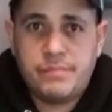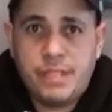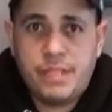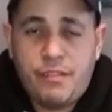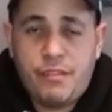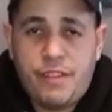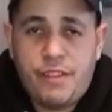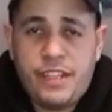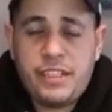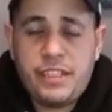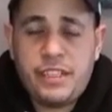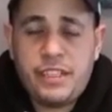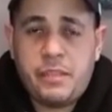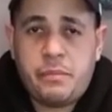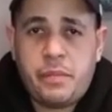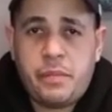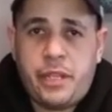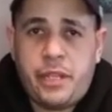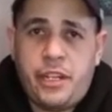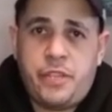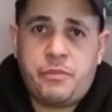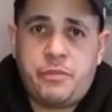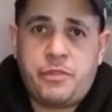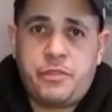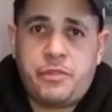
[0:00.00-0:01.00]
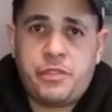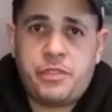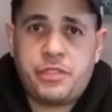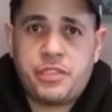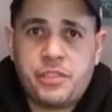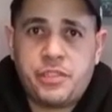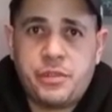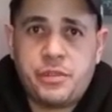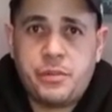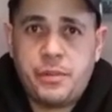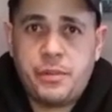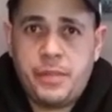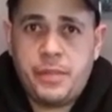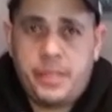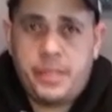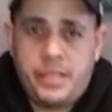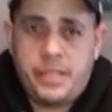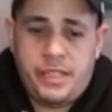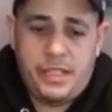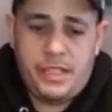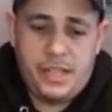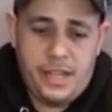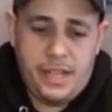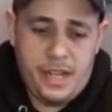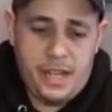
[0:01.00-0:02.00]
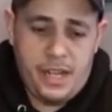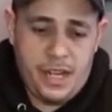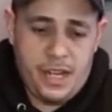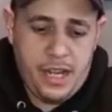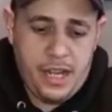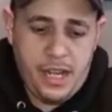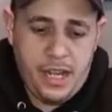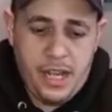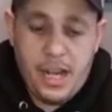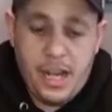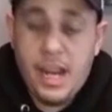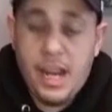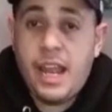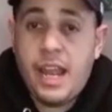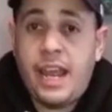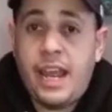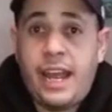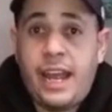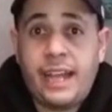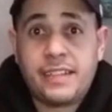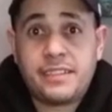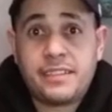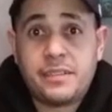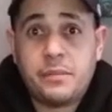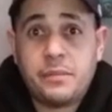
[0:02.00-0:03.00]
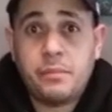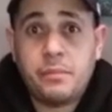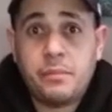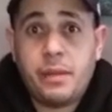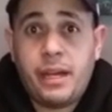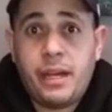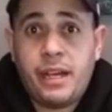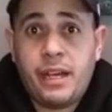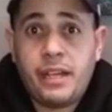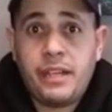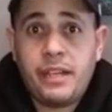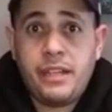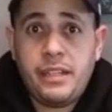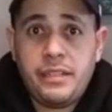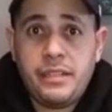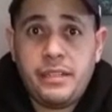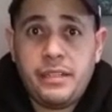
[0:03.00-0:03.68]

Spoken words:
find the video on YouTube, ask somebody,